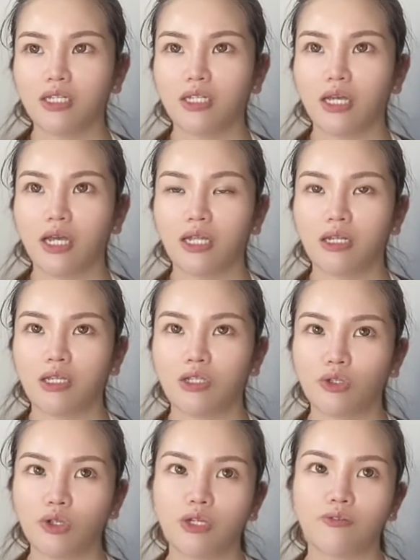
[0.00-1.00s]
and
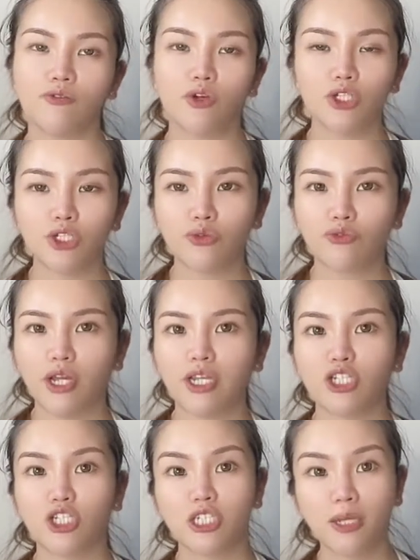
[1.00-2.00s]
including conversion rate,
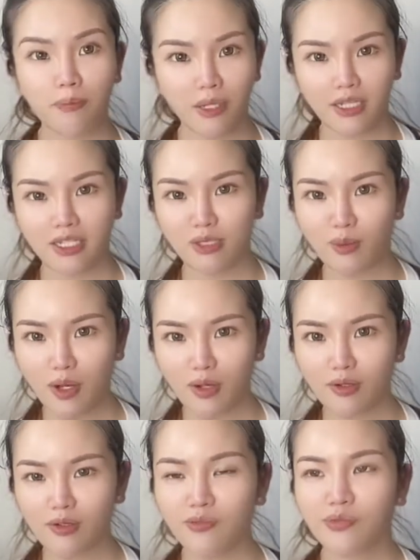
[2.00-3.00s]
shipping as
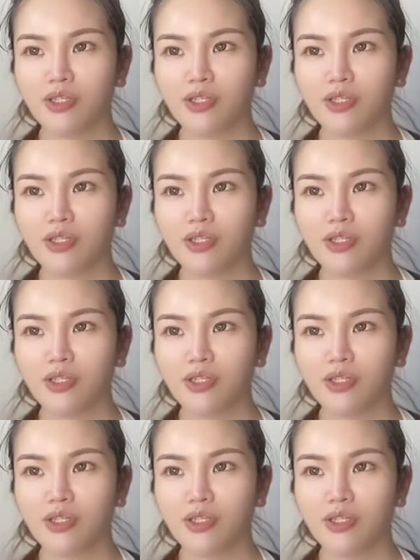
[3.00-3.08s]
well,